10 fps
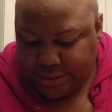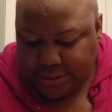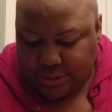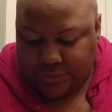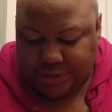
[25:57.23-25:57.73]

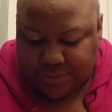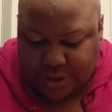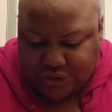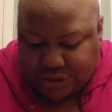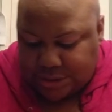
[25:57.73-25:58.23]
And all these
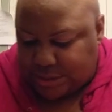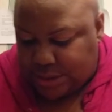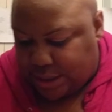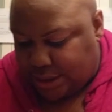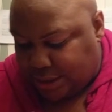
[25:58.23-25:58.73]
brushes,
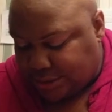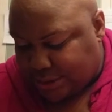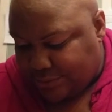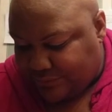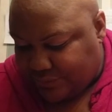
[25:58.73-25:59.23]
I just
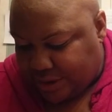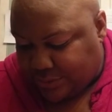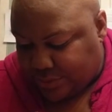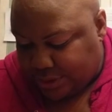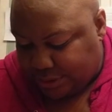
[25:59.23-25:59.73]
can't find the
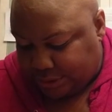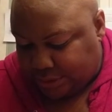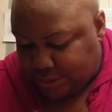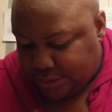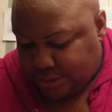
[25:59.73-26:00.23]
one I
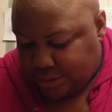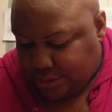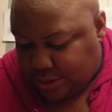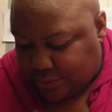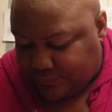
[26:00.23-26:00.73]
need.
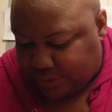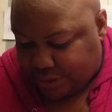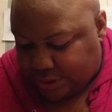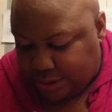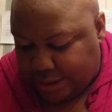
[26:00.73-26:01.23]
I don't feel like
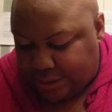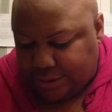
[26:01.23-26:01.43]
cleaning out